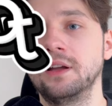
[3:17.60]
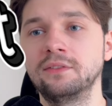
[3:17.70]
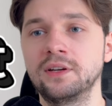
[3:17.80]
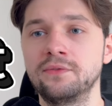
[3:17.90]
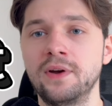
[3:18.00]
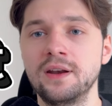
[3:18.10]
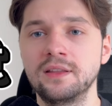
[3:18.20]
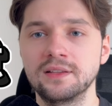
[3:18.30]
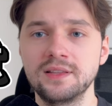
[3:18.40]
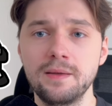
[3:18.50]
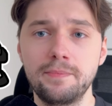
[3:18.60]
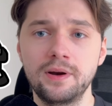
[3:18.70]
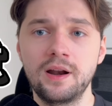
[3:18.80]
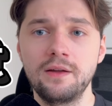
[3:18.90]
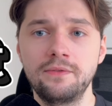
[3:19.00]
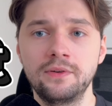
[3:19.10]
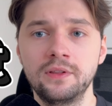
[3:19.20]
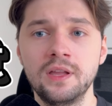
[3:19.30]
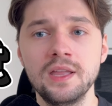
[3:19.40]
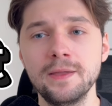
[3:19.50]
after firing a sniper
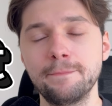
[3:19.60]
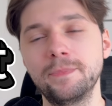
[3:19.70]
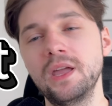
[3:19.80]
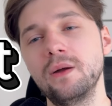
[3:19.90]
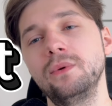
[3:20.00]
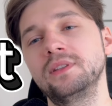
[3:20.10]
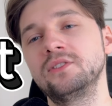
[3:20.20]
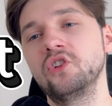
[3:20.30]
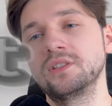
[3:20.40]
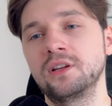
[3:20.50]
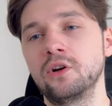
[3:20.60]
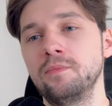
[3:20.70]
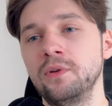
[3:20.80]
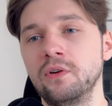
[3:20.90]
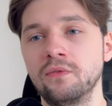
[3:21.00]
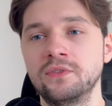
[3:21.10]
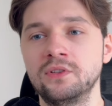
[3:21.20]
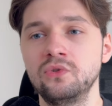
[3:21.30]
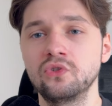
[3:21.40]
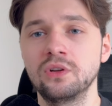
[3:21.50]
rifle. Now it's just a copy of
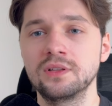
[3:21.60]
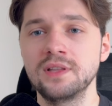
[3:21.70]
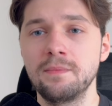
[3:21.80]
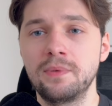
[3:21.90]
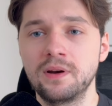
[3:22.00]
the usual sniper